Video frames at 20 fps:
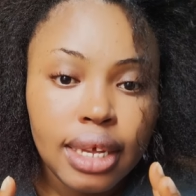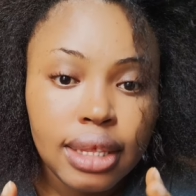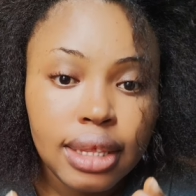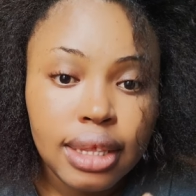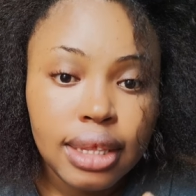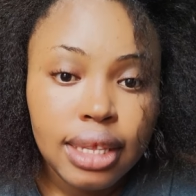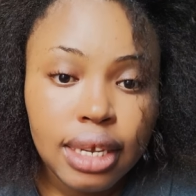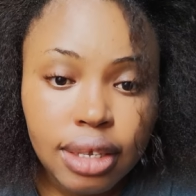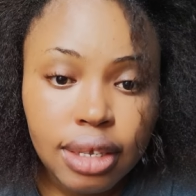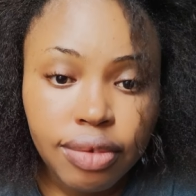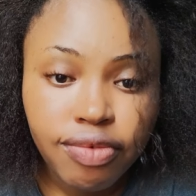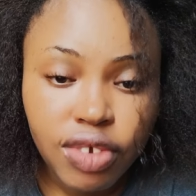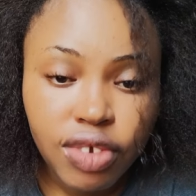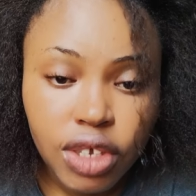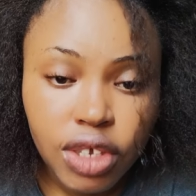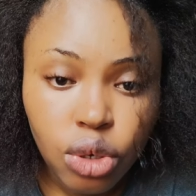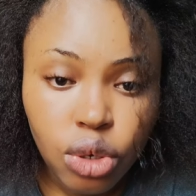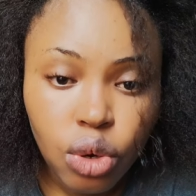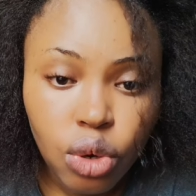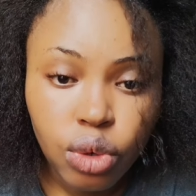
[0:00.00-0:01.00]
these
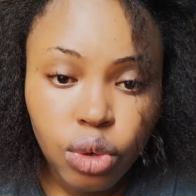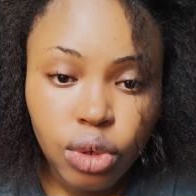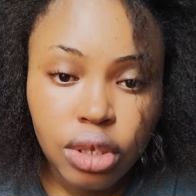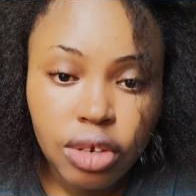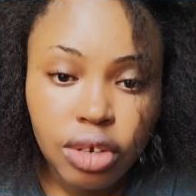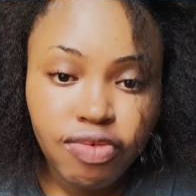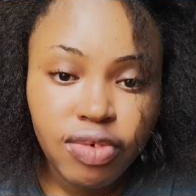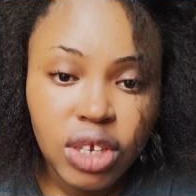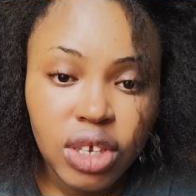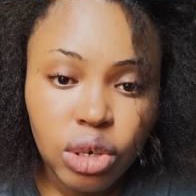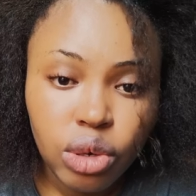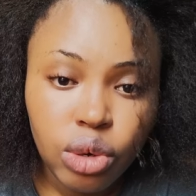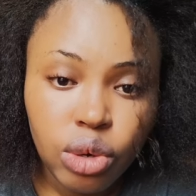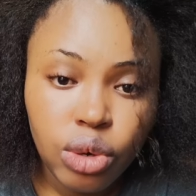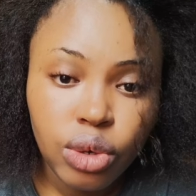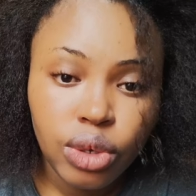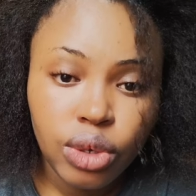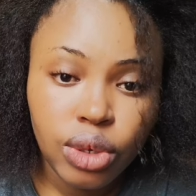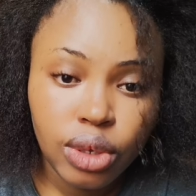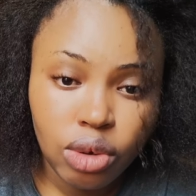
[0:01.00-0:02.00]
videos, the
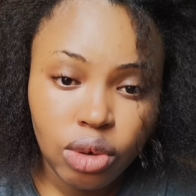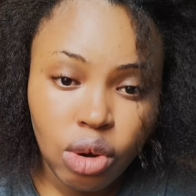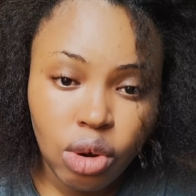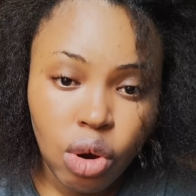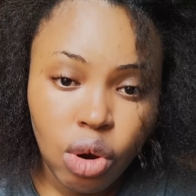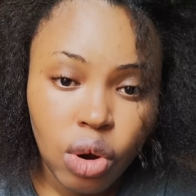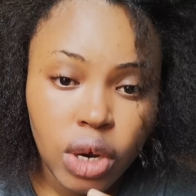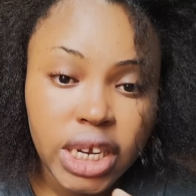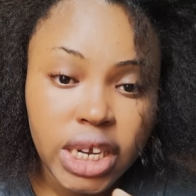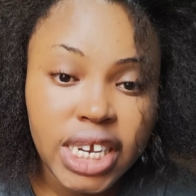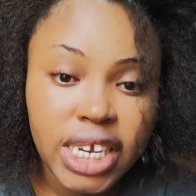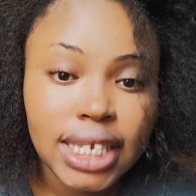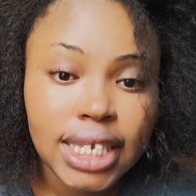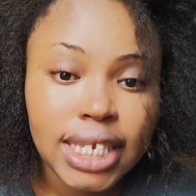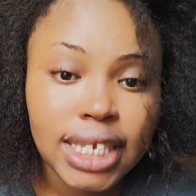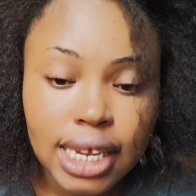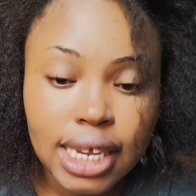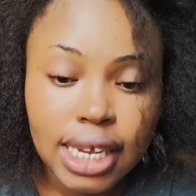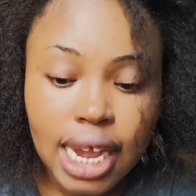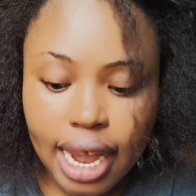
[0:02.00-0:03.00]
videos or each
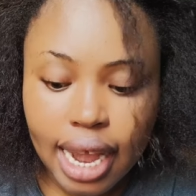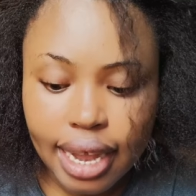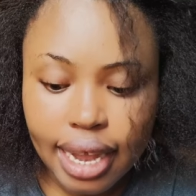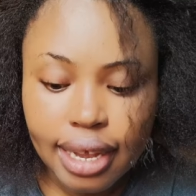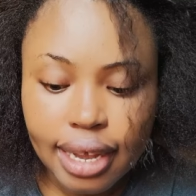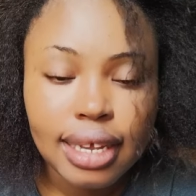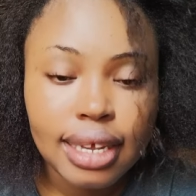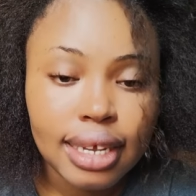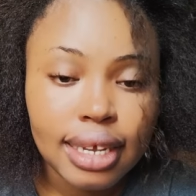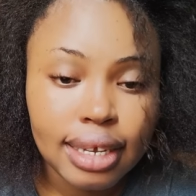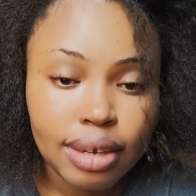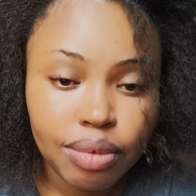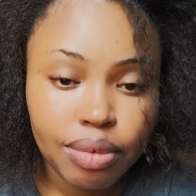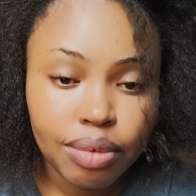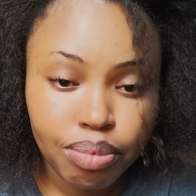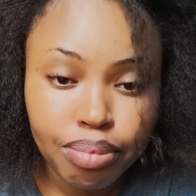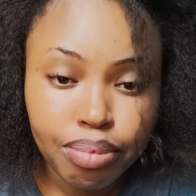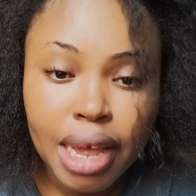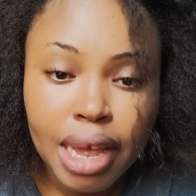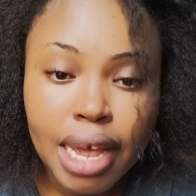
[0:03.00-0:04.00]
style
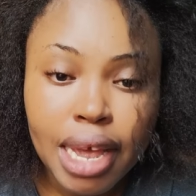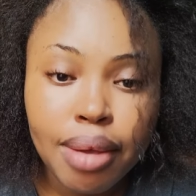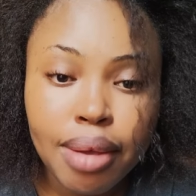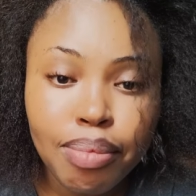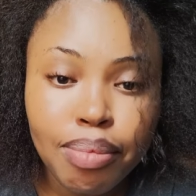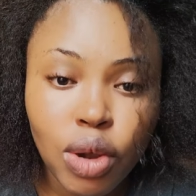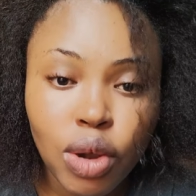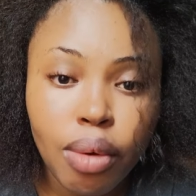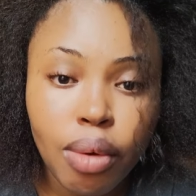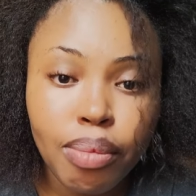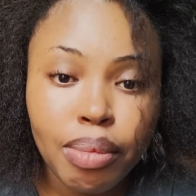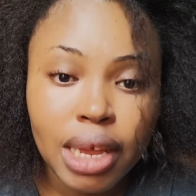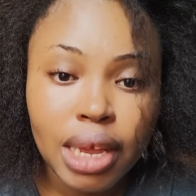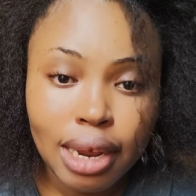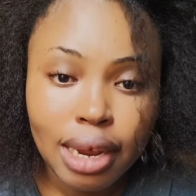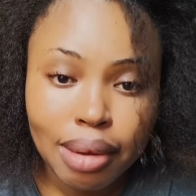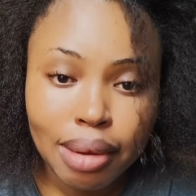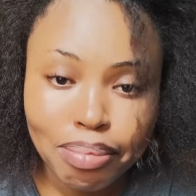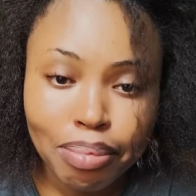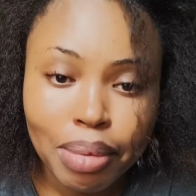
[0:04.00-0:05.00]
may be coming
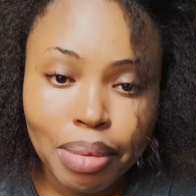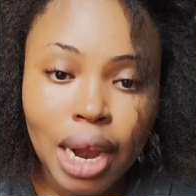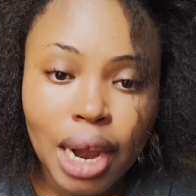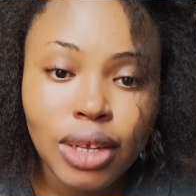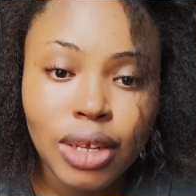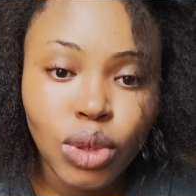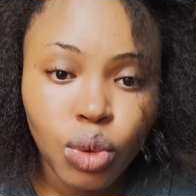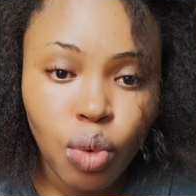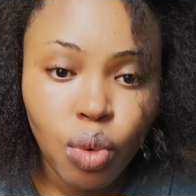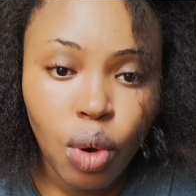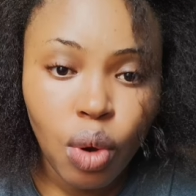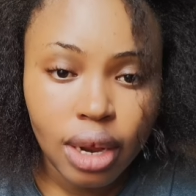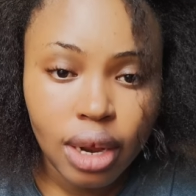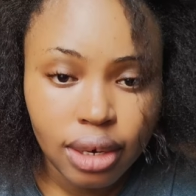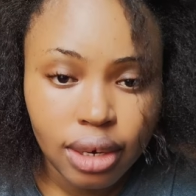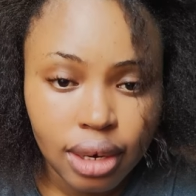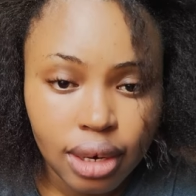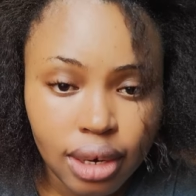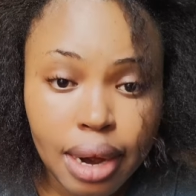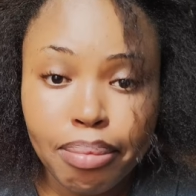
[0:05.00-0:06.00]
in part 1,
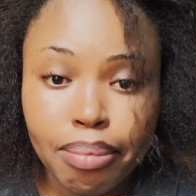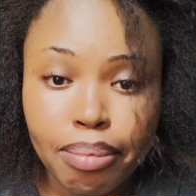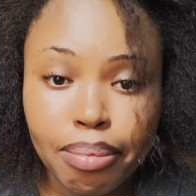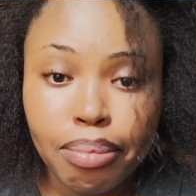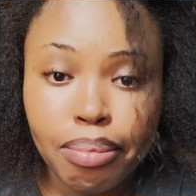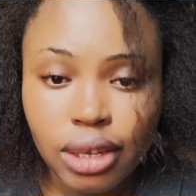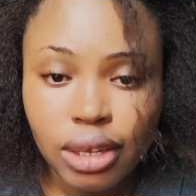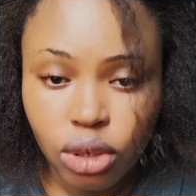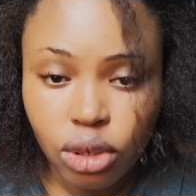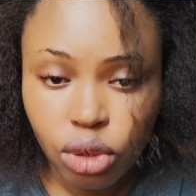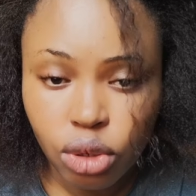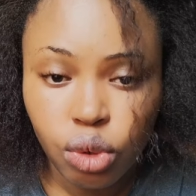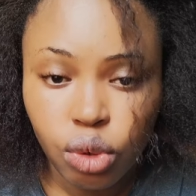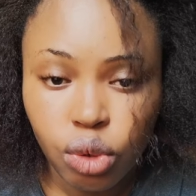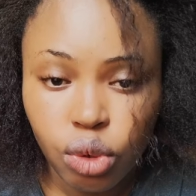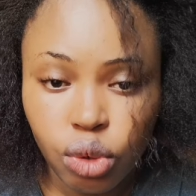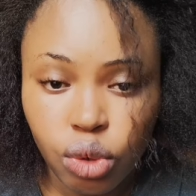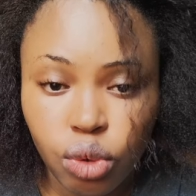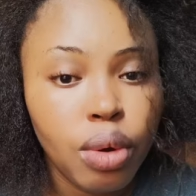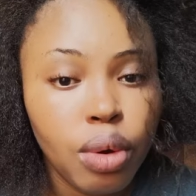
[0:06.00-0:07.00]
part
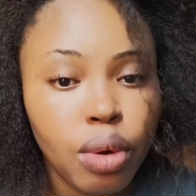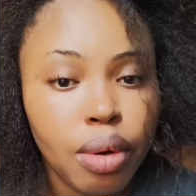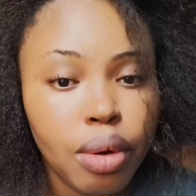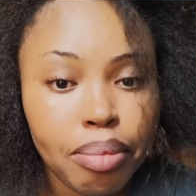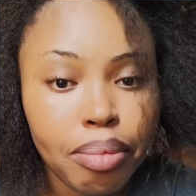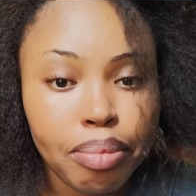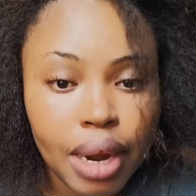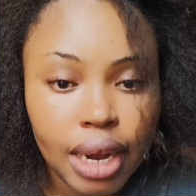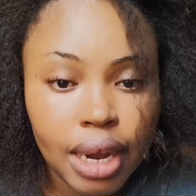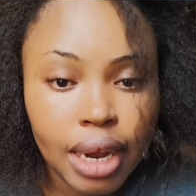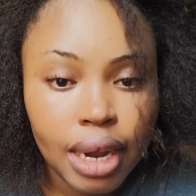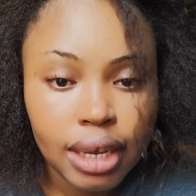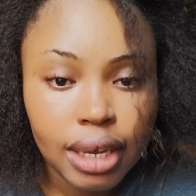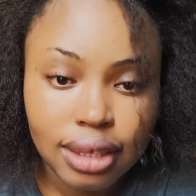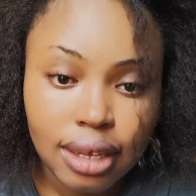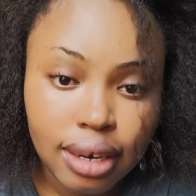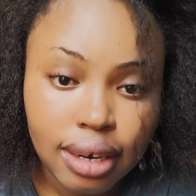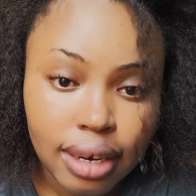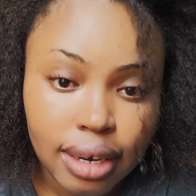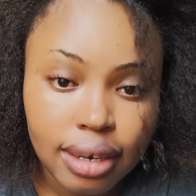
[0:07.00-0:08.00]
2, part
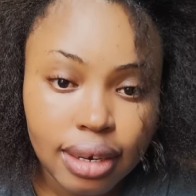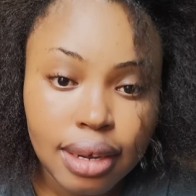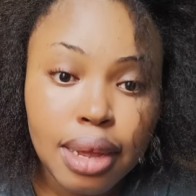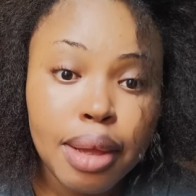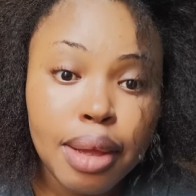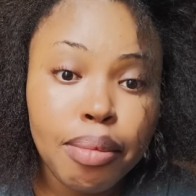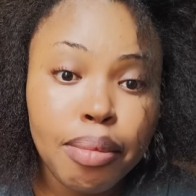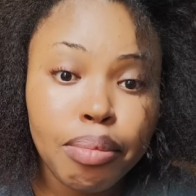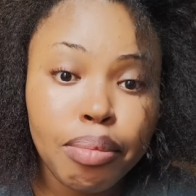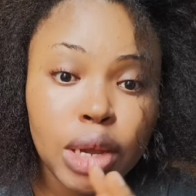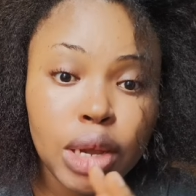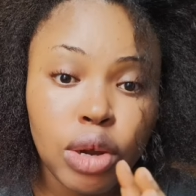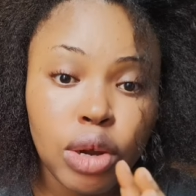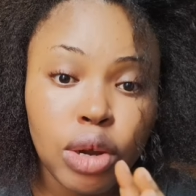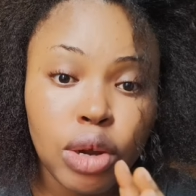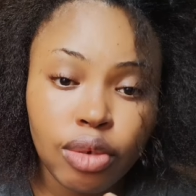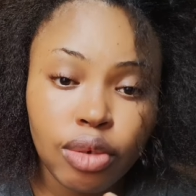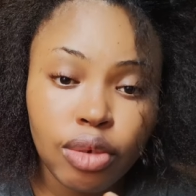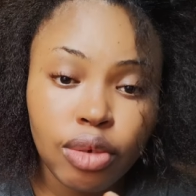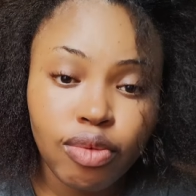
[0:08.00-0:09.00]
3
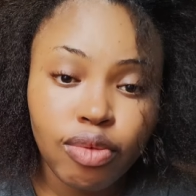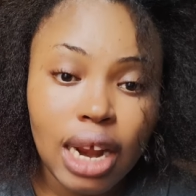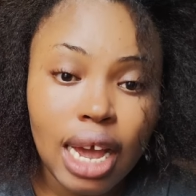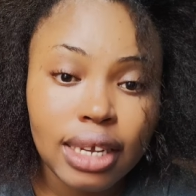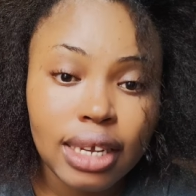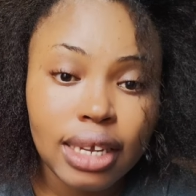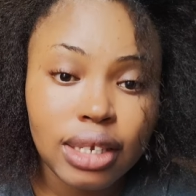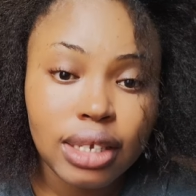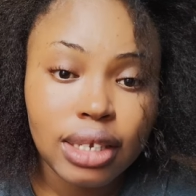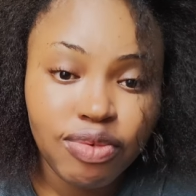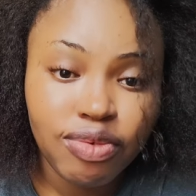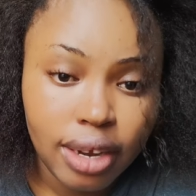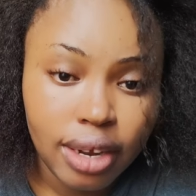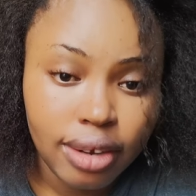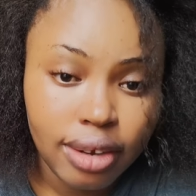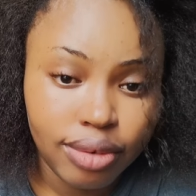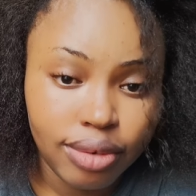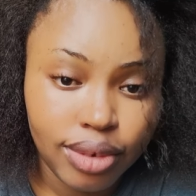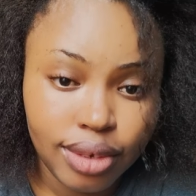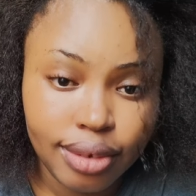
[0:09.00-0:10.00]
because of large
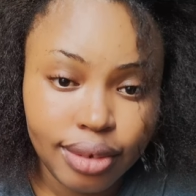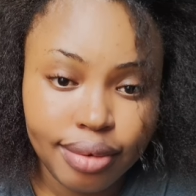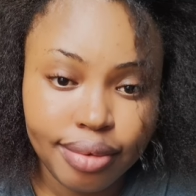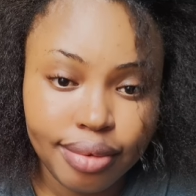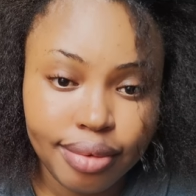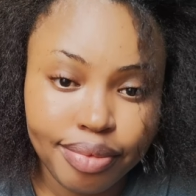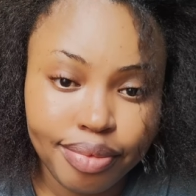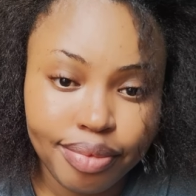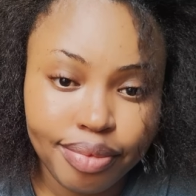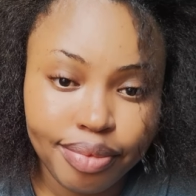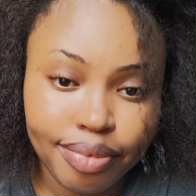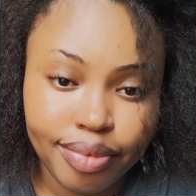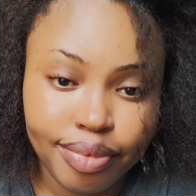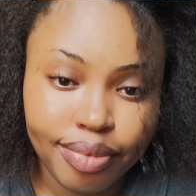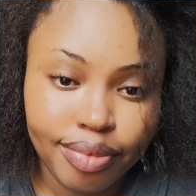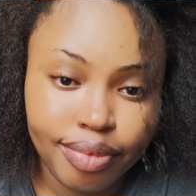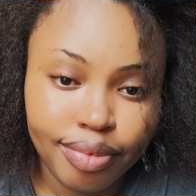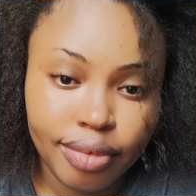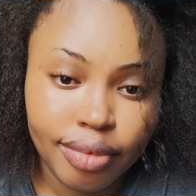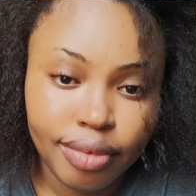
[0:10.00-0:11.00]
files.
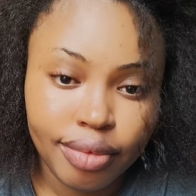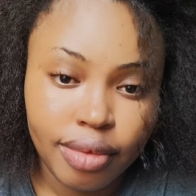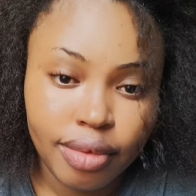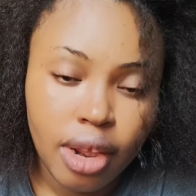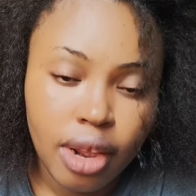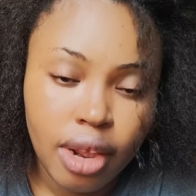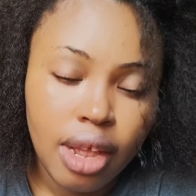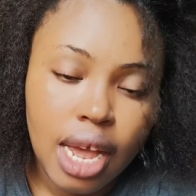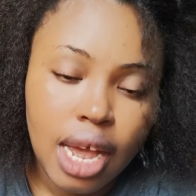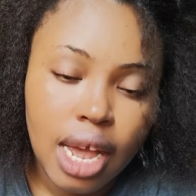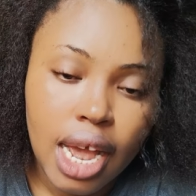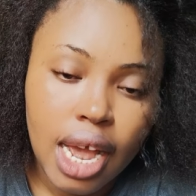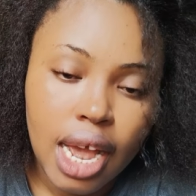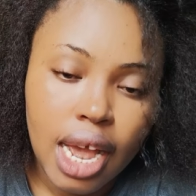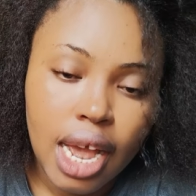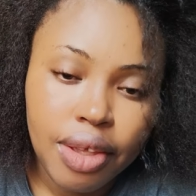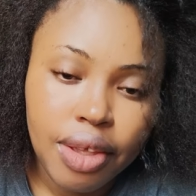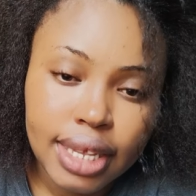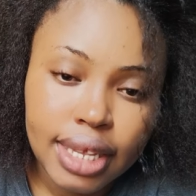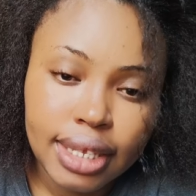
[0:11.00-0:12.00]
Are you
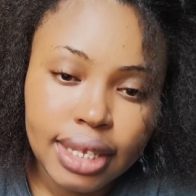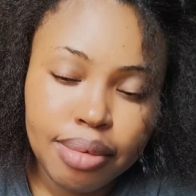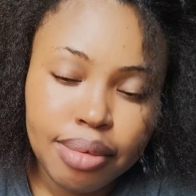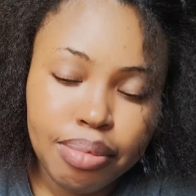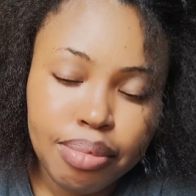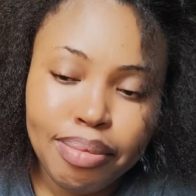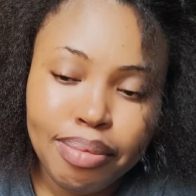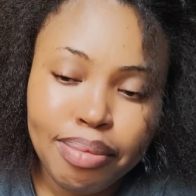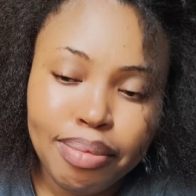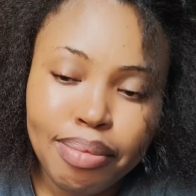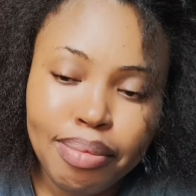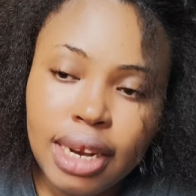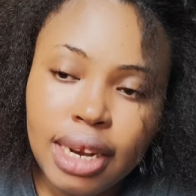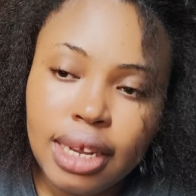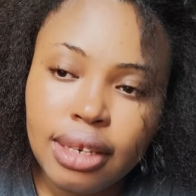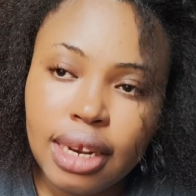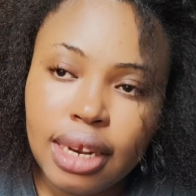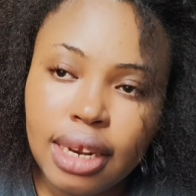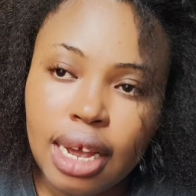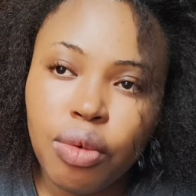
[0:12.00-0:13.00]
getting me? Meaning now